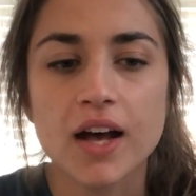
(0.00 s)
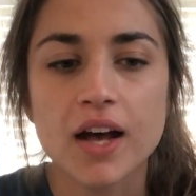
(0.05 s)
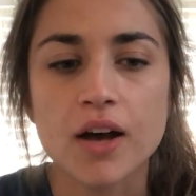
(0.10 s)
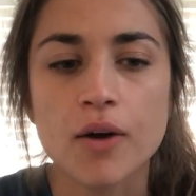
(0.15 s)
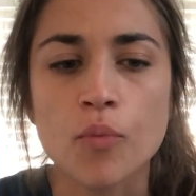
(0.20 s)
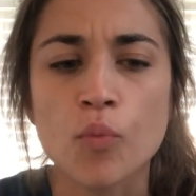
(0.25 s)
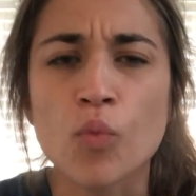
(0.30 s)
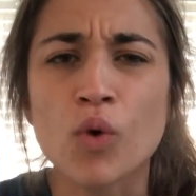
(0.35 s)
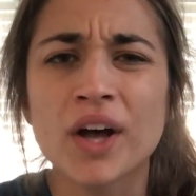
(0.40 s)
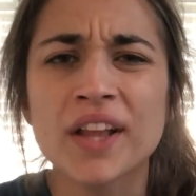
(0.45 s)

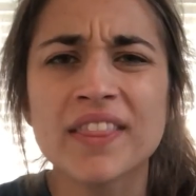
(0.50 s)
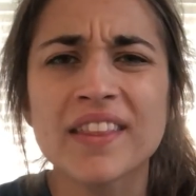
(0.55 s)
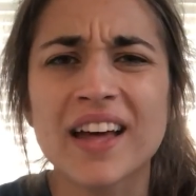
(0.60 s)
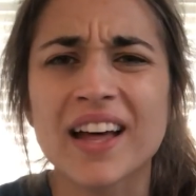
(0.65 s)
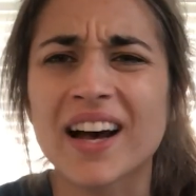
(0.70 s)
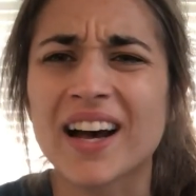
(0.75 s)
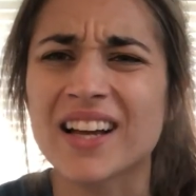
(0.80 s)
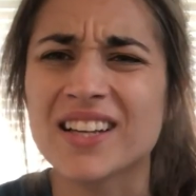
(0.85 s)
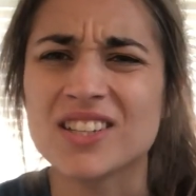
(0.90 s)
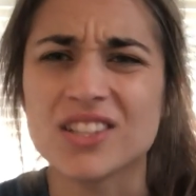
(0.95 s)
One
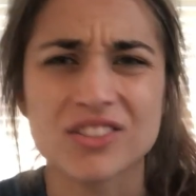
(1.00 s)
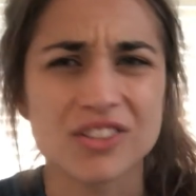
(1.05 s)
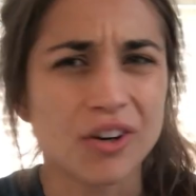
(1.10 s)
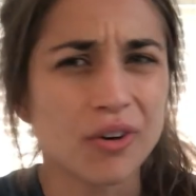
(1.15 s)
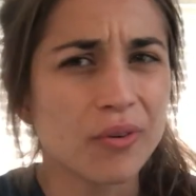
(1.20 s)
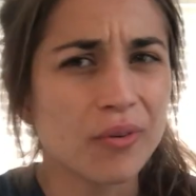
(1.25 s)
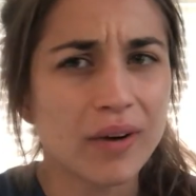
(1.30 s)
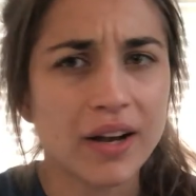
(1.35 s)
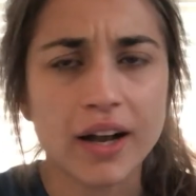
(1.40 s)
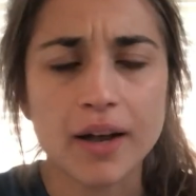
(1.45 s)
that I
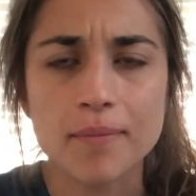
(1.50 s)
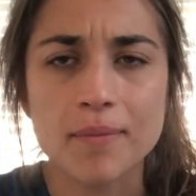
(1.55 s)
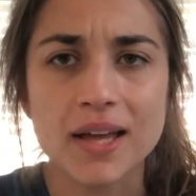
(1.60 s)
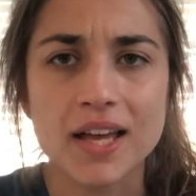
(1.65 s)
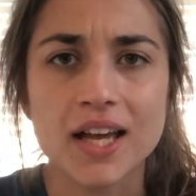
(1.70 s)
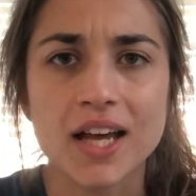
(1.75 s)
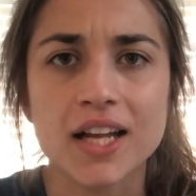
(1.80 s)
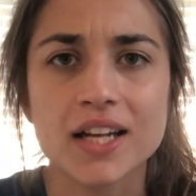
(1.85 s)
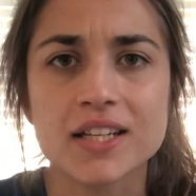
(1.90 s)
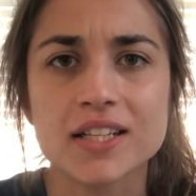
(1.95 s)
don't
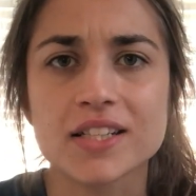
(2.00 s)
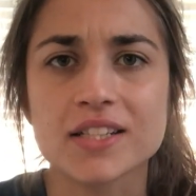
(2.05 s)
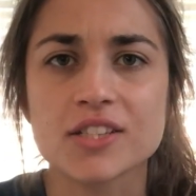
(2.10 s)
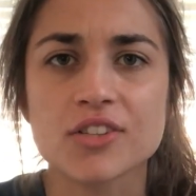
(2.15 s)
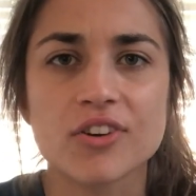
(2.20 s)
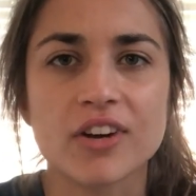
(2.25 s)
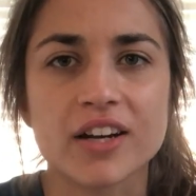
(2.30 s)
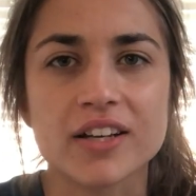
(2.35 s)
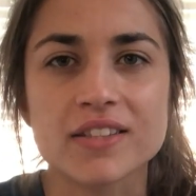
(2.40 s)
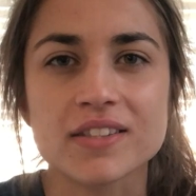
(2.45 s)
recommend
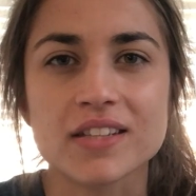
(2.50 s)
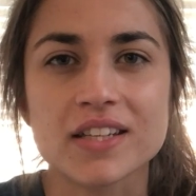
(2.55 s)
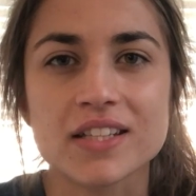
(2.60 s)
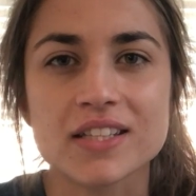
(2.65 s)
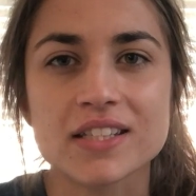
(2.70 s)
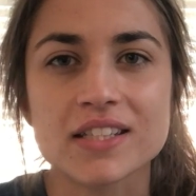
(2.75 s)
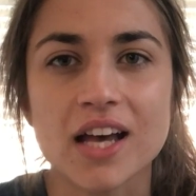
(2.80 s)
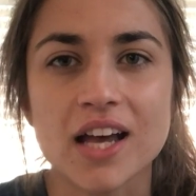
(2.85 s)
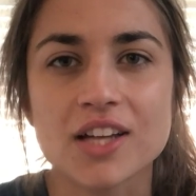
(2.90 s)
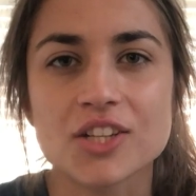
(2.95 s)
is
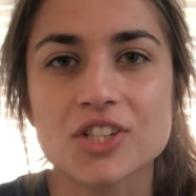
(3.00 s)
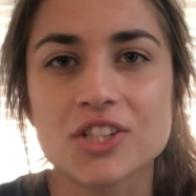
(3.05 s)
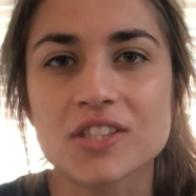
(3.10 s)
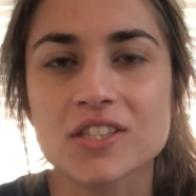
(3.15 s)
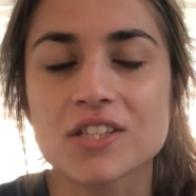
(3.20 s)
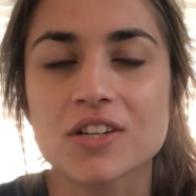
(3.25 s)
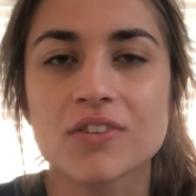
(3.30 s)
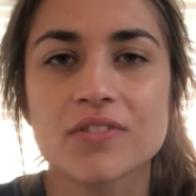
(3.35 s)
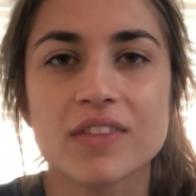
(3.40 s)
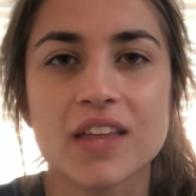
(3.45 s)
Craigslist. I
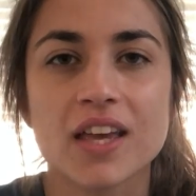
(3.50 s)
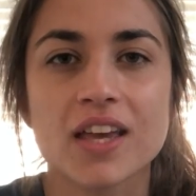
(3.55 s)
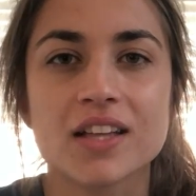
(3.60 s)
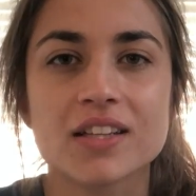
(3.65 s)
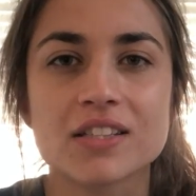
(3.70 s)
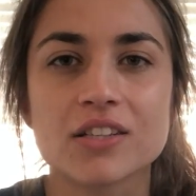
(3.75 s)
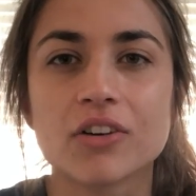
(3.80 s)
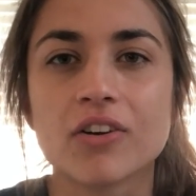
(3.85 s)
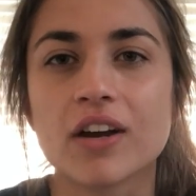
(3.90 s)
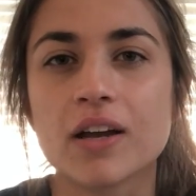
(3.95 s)
just don't think
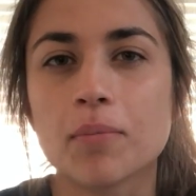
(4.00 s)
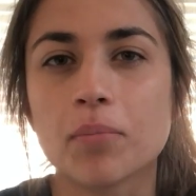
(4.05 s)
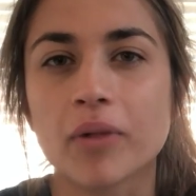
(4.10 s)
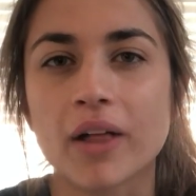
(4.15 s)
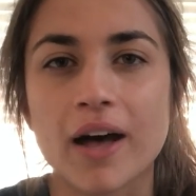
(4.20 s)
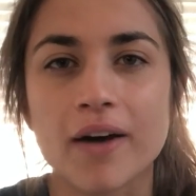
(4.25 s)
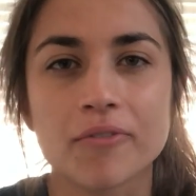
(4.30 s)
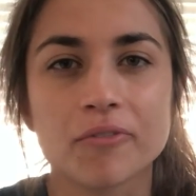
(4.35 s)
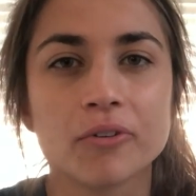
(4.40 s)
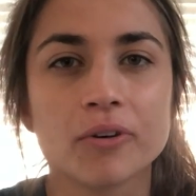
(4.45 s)
it's a great
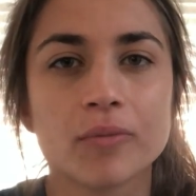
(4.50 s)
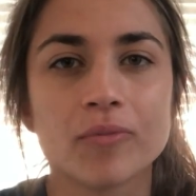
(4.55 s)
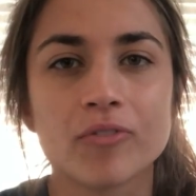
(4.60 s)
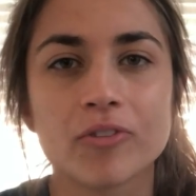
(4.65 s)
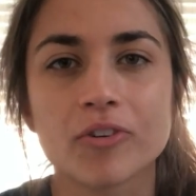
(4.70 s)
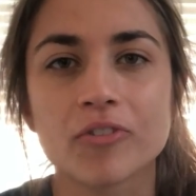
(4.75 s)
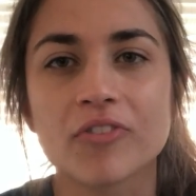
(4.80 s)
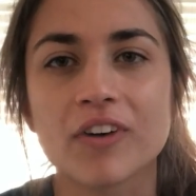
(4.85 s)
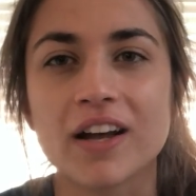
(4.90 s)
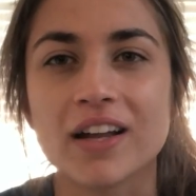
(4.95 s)
platform
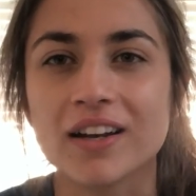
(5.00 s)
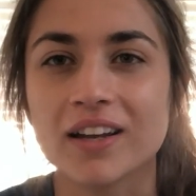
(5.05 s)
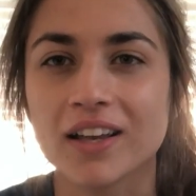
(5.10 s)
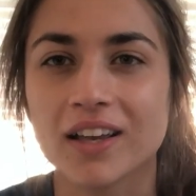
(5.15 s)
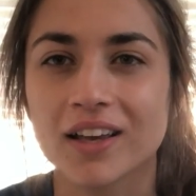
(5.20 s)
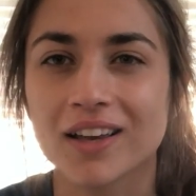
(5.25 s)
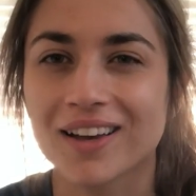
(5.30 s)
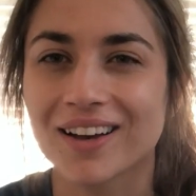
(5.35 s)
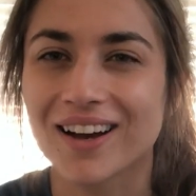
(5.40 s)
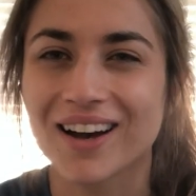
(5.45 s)
for
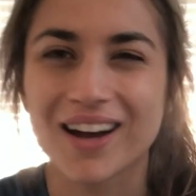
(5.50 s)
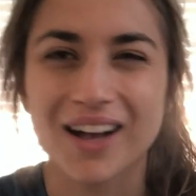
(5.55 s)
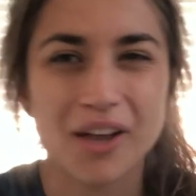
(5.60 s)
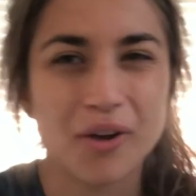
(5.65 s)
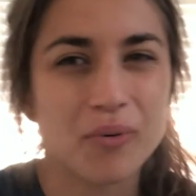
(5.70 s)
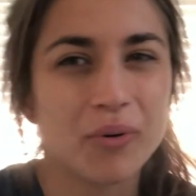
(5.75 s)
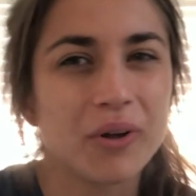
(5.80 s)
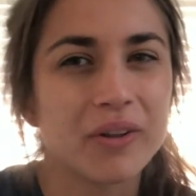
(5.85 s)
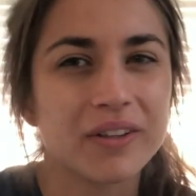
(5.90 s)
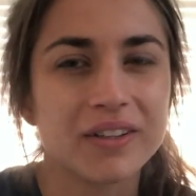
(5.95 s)
finding
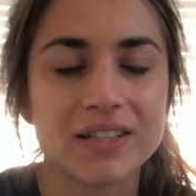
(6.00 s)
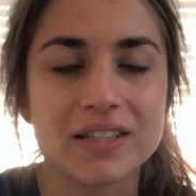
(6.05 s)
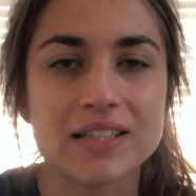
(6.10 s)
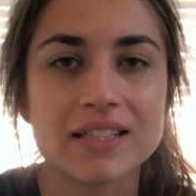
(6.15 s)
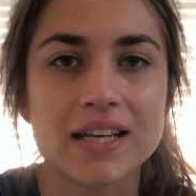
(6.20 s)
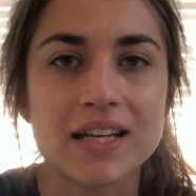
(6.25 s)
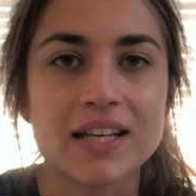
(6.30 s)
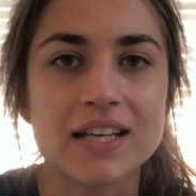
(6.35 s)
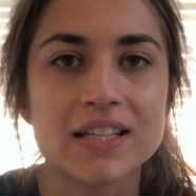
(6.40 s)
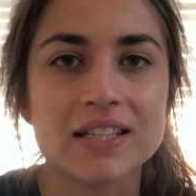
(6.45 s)
high quality
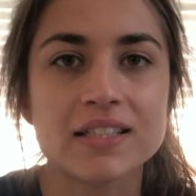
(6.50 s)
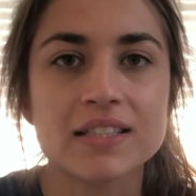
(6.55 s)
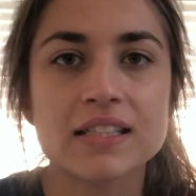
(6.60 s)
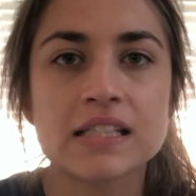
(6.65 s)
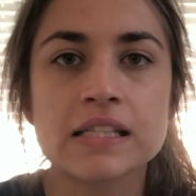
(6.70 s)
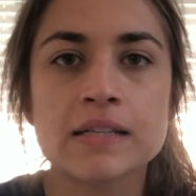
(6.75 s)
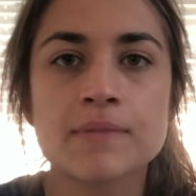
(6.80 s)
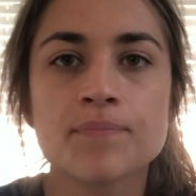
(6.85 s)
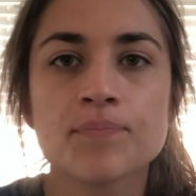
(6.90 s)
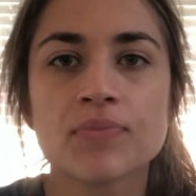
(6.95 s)

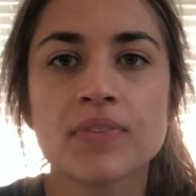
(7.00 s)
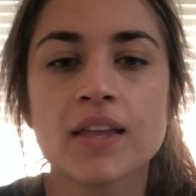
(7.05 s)
tenants.